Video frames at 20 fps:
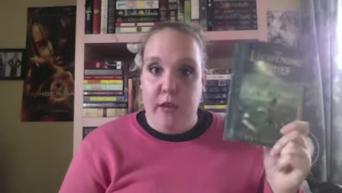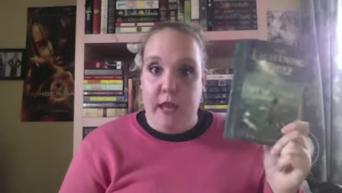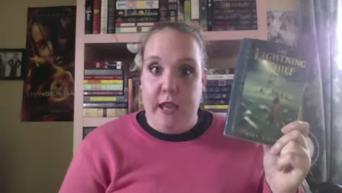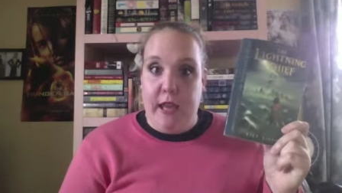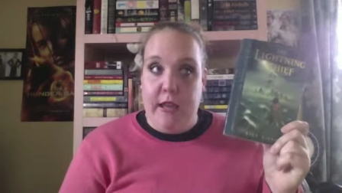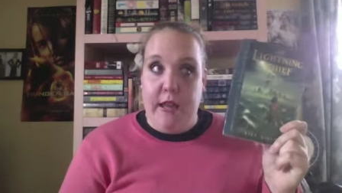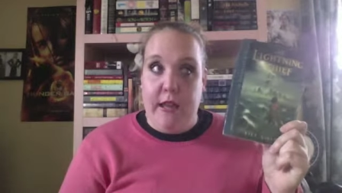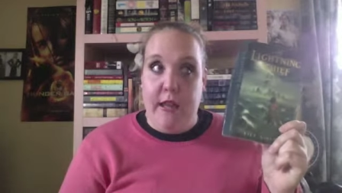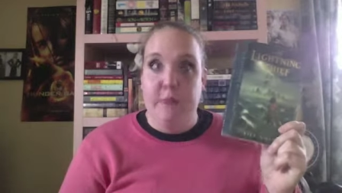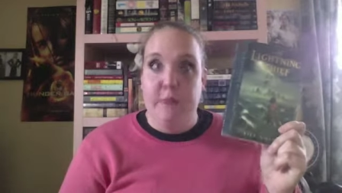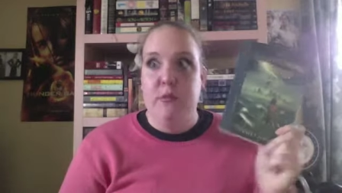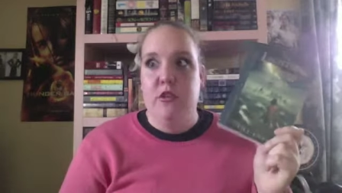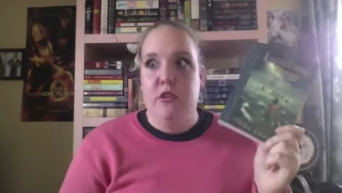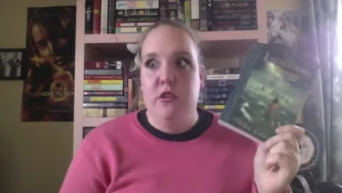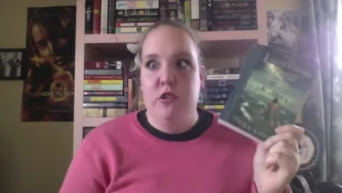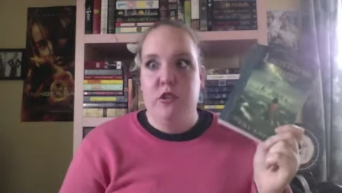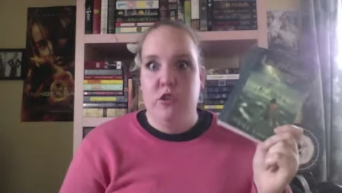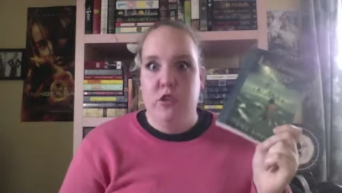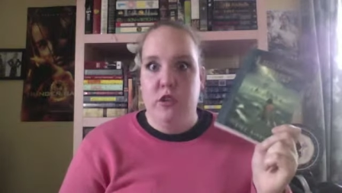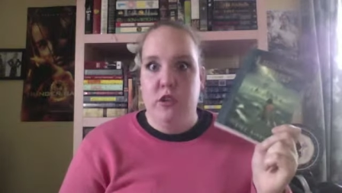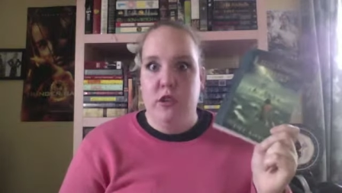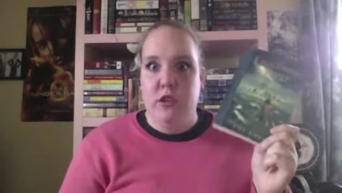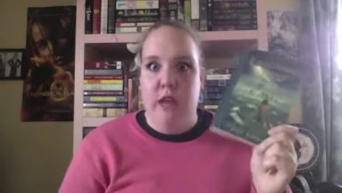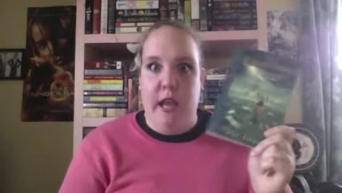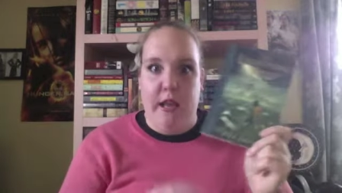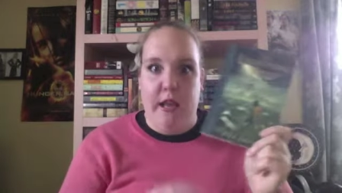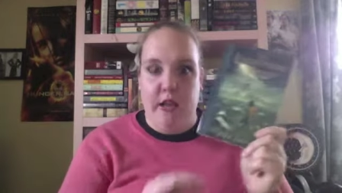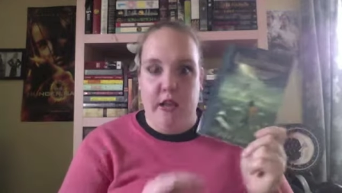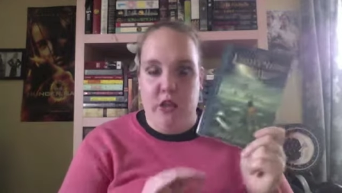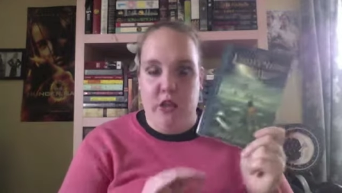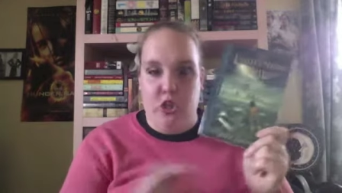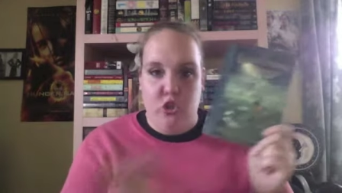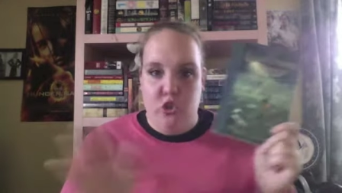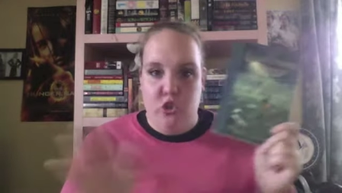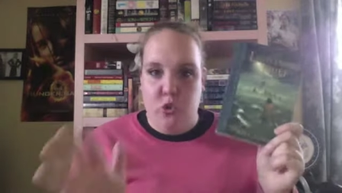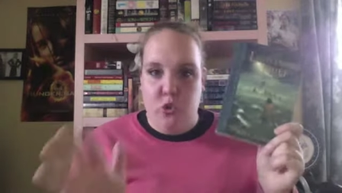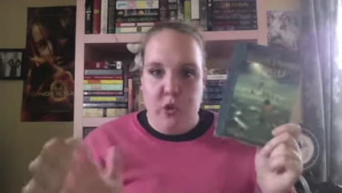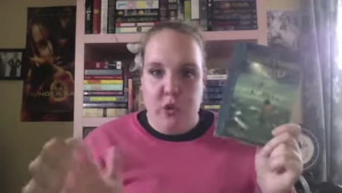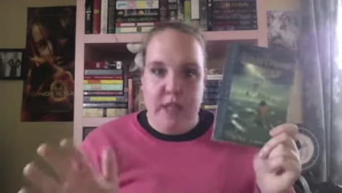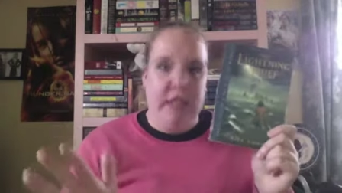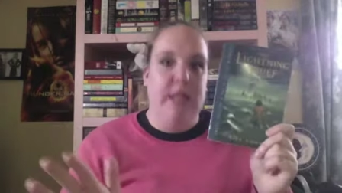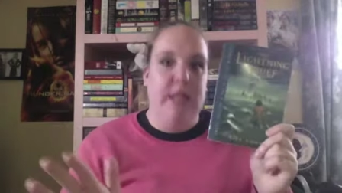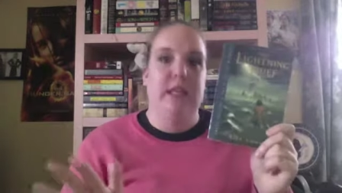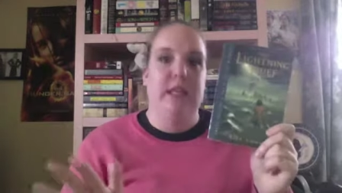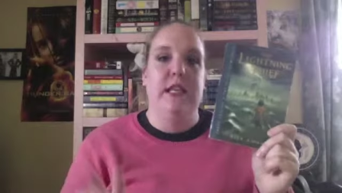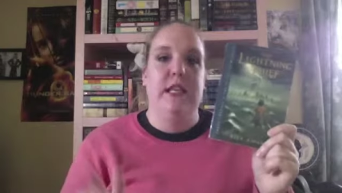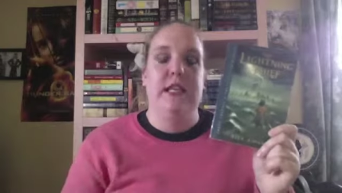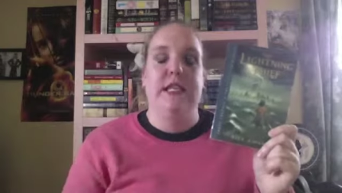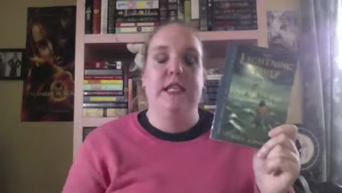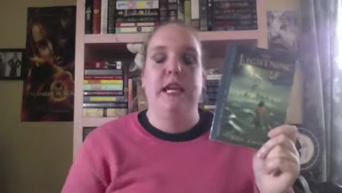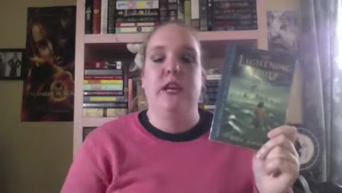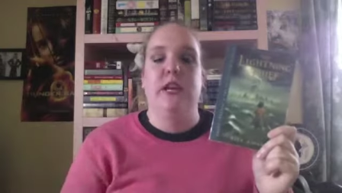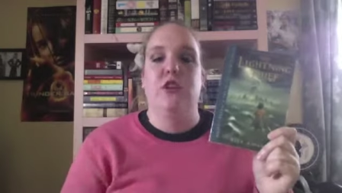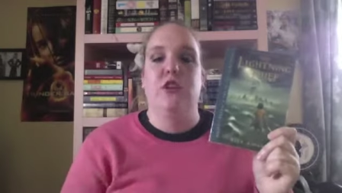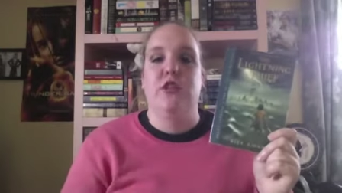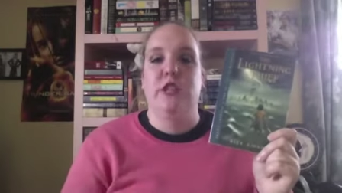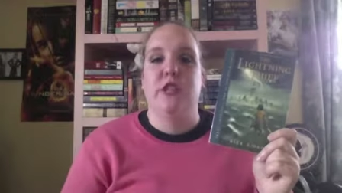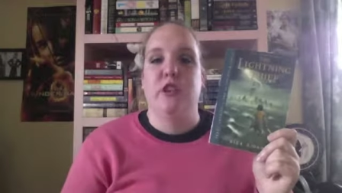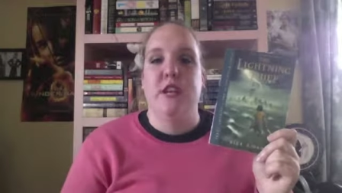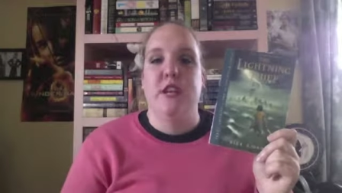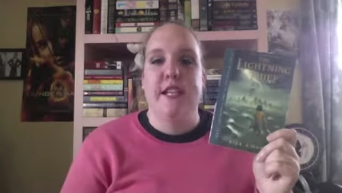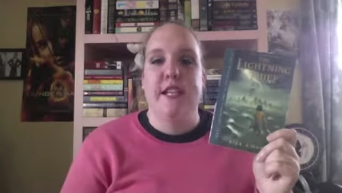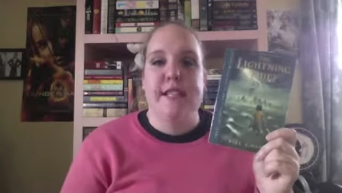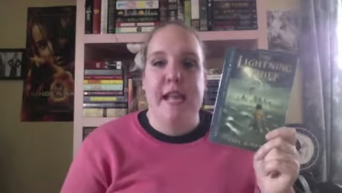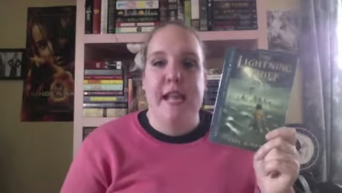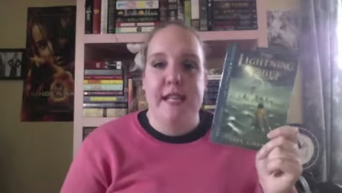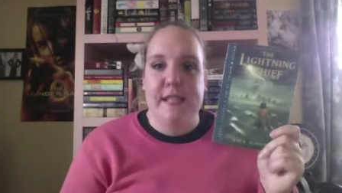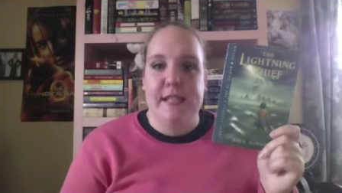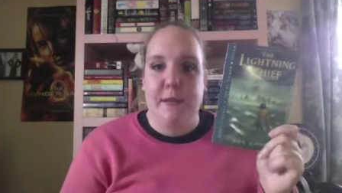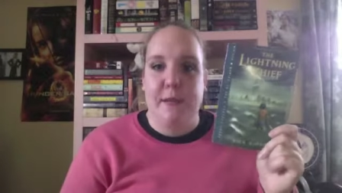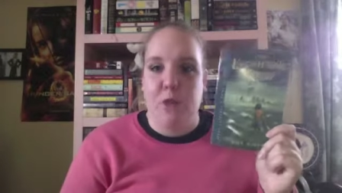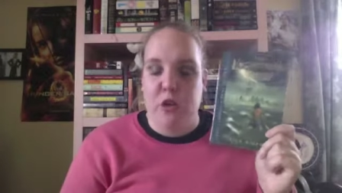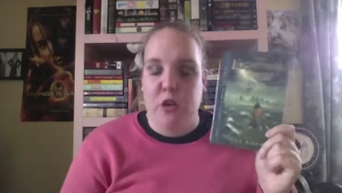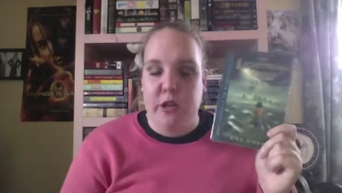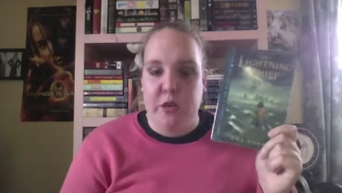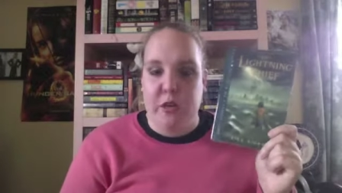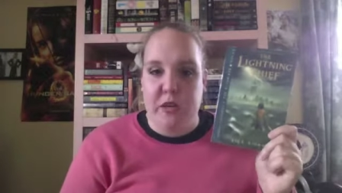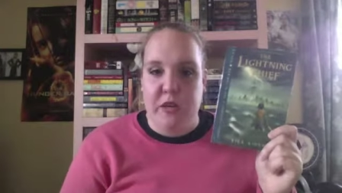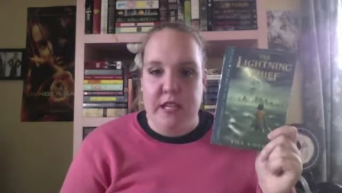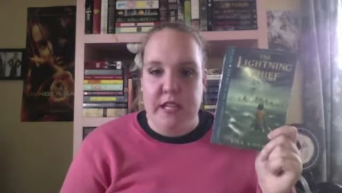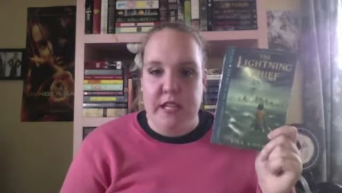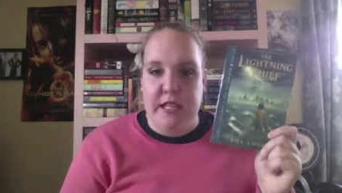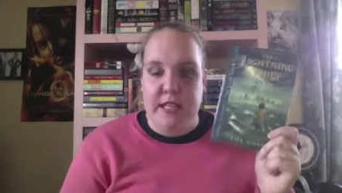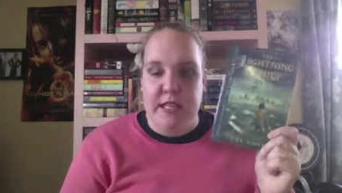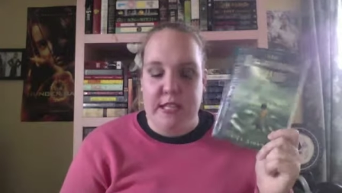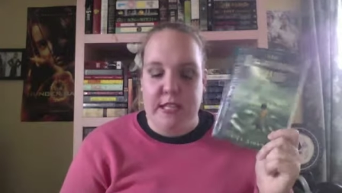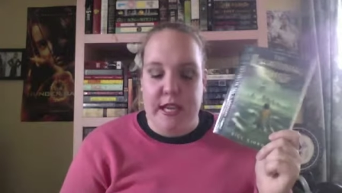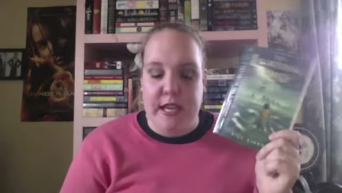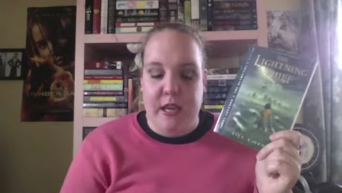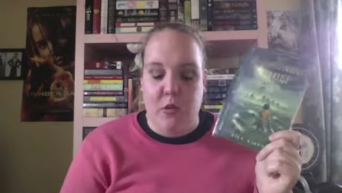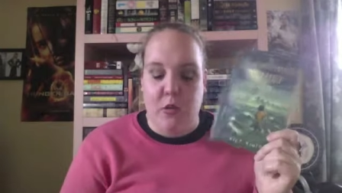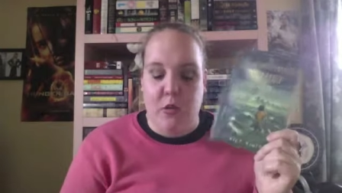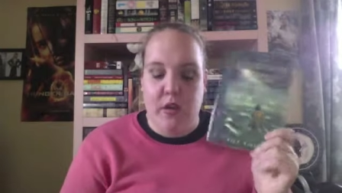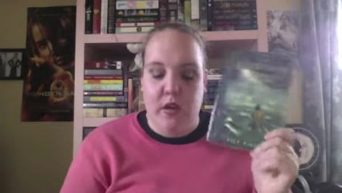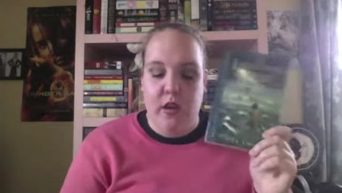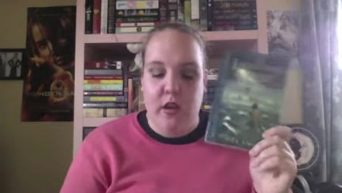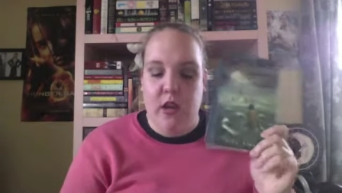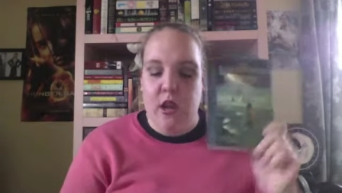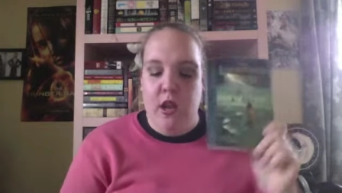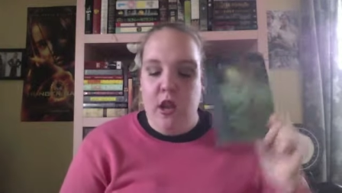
and I'm enjoying in the entire series, as I'm already reading the second one,